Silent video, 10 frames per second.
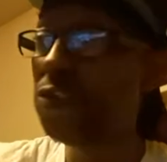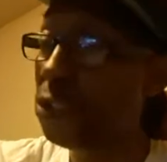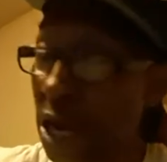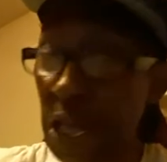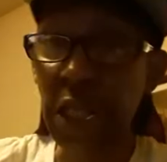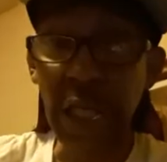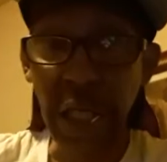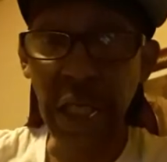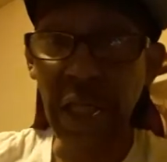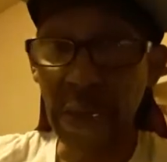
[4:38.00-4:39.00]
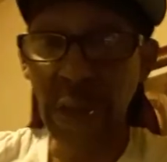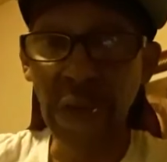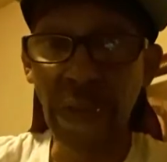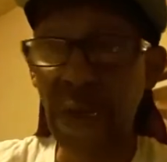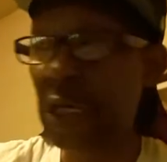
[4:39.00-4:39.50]
probably need that
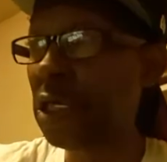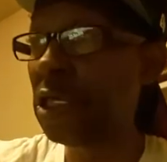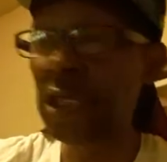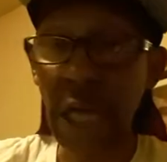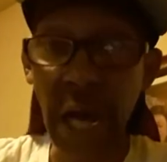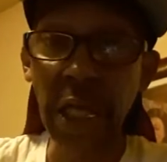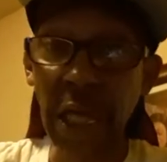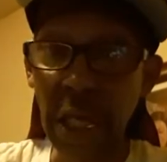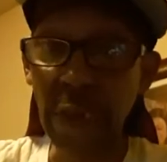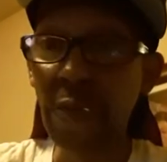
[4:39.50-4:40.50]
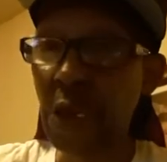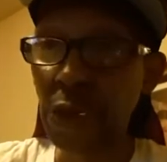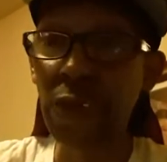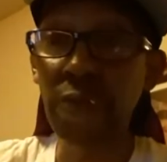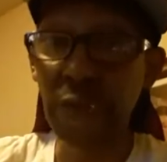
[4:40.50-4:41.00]
motherfucker. Because nowadays,
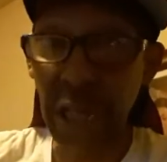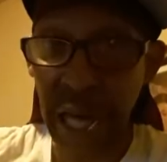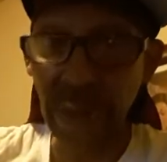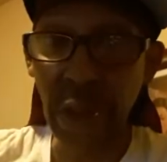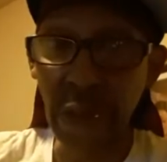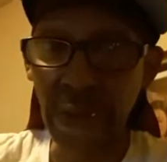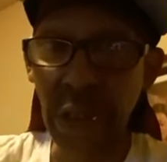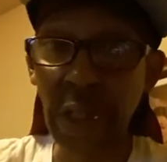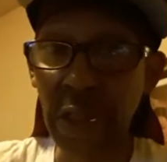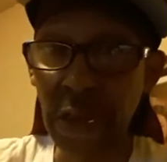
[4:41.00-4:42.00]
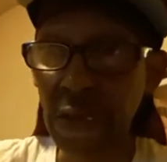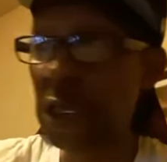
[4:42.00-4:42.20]
most black motherfuckers,